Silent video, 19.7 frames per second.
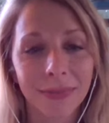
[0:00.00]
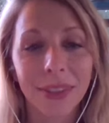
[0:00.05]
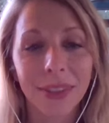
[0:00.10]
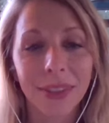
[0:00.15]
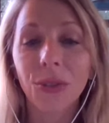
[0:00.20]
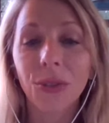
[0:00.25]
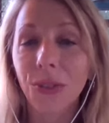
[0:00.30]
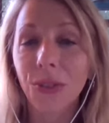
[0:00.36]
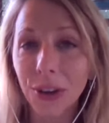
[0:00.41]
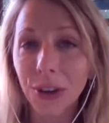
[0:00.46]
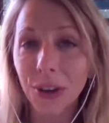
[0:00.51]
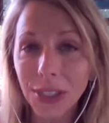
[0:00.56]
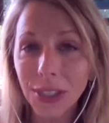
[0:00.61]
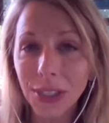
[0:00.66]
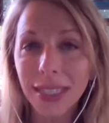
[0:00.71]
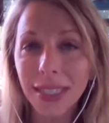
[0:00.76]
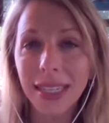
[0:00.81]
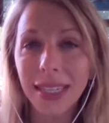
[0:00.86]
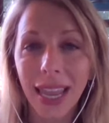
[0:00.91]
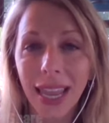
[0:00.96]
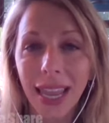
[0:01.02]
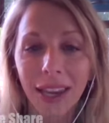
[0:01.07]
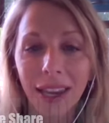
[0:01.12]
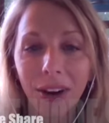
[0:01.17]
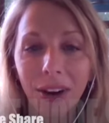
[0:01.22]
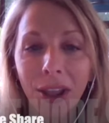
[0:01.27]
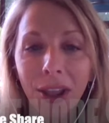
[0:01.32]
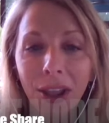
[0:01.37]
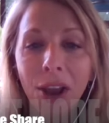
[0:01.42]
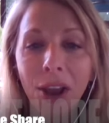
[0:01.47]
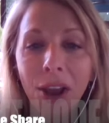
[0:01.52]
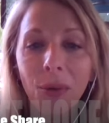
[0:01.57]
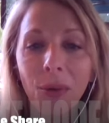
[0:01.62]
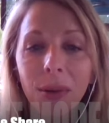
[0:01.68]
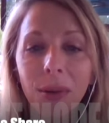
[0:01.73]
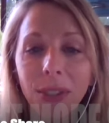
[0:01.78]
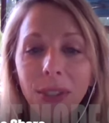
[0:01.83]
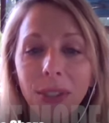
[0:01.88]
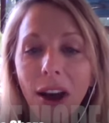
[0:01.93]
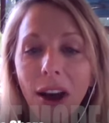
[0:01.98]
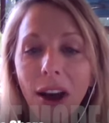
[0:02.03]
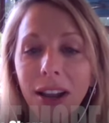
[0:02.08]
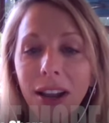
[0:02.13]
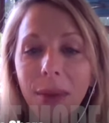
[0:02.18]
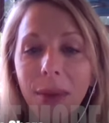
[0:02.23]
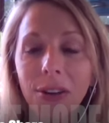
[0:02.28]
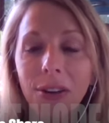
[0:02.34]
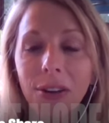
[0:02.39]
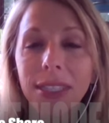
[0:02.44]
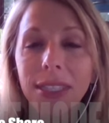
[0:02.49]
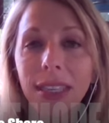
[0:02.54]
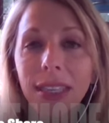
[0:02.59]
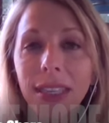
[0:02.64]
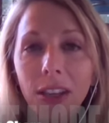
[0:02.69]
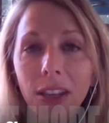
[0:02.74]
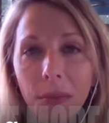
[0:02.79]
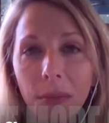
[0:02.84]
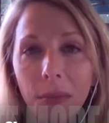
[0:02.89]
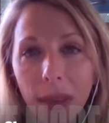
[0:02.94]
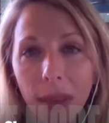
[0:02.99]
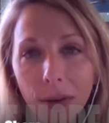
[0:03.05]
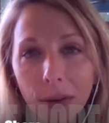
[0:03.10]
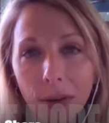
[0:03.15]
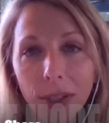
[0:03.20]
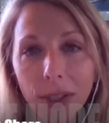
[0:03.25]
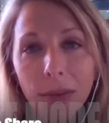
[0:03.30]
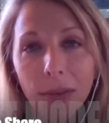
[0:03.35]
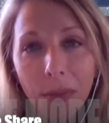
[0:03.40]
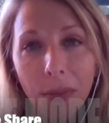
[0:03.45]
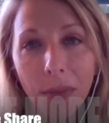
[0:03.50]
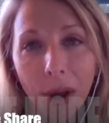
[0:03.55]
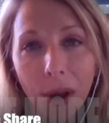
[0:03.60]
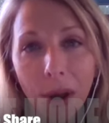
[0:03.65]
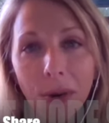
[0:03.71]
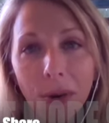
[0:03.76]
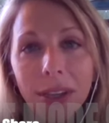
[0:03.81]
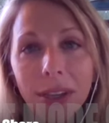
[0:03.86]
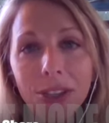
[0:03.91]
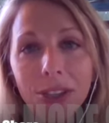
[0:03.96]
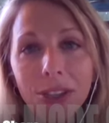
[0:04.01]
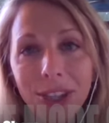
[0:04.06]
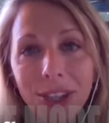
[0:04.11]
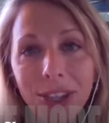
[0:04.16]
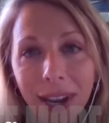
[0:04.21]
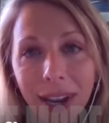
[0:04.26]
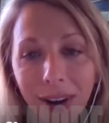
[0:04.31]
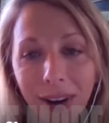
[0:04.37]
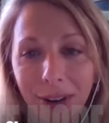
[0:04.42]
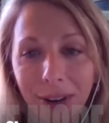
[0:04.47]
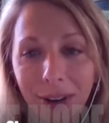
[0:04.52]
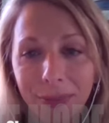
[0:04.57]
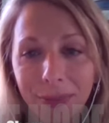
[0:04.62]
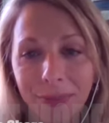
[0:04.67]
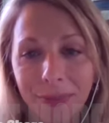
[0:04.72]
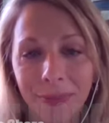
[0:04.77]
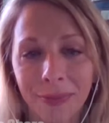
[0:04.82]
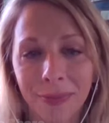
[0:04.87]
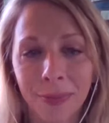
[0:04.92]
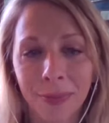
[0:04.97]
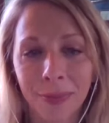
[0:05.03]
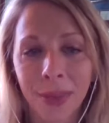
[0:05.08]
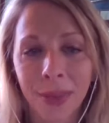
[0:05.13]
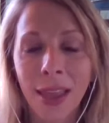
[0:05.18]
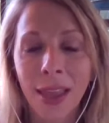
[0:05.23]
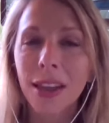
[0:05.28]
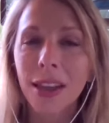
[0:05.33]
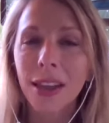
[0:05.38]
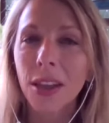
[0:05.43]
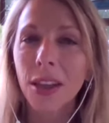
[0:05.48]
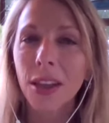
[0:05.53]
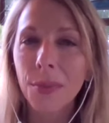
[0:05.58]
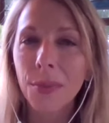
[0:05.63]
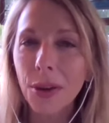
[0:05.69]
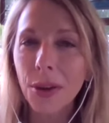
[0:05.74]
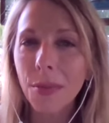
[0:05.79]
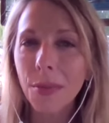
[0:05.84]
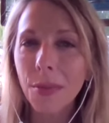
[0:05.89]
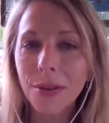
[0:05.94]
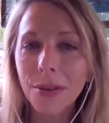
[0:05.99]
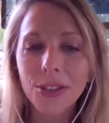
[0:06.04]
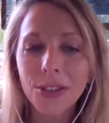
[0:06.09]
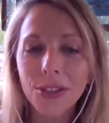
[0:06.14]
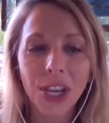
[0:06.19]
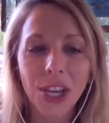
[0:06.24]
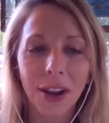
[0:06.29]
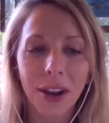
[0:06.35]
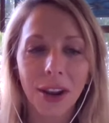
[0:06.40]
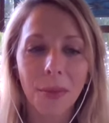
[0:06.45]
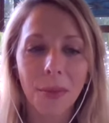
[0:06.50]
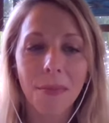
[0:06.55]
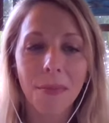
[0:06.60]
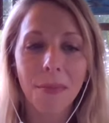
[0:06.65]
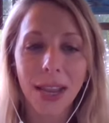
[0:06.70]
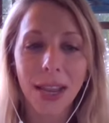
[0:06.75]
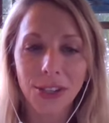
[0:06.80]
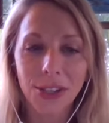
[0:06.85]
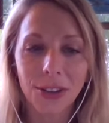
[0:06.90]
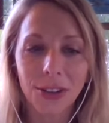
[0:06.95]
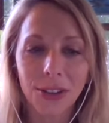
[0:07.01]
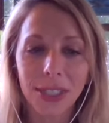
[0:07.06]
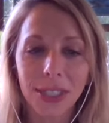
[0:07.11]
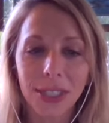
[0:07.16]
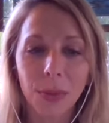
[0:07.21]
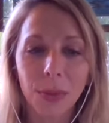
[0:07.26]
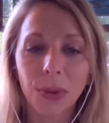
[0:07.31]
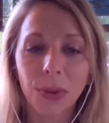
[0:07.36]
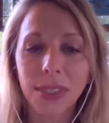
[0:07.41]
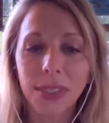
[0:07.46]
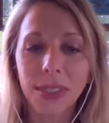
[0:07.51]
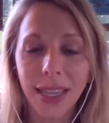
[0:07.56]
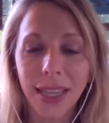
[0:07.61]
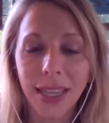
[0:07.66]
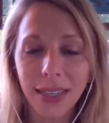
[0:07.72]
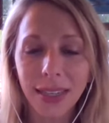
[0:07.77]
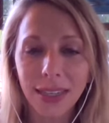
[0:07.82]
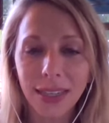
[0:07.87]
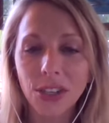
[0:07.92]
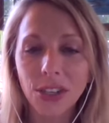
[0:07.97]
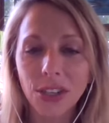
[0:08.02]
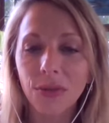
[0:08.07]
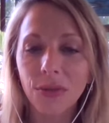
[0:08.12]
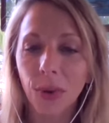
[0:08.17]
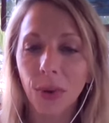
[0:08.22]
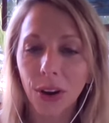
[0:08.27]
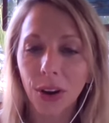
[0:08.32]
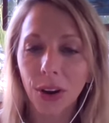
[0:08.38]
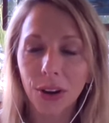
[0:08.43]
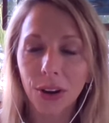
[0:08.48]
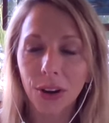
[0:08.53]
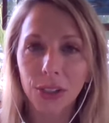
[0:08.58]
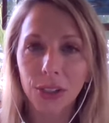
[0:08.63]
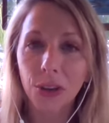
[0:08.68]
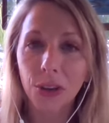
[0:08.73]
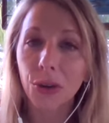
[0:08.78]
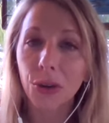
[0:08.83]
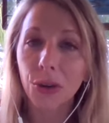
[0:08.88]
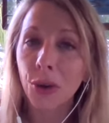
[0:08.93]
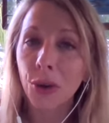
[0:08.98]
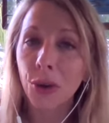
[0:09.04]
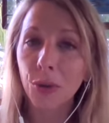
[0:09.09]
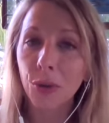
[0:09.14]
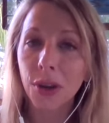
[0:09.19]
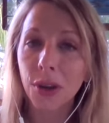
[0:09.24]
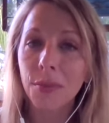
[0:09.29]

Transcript: The first indicator we will talk about is the commute mode share. Commute mode share measures the percentage of workers who